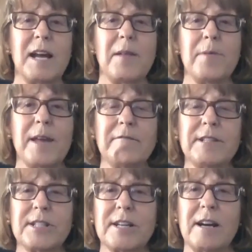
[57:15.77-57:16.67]
and they're
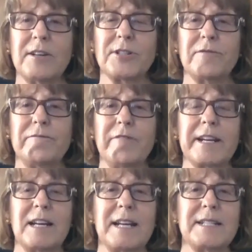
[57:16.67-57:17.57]
in charge of
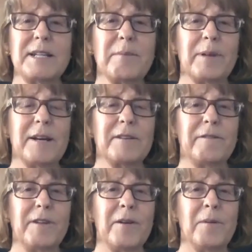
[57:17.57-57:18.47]
regulating blood
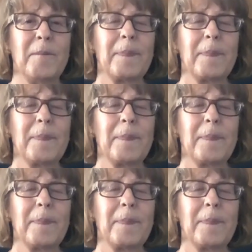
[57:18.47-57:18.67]
flow.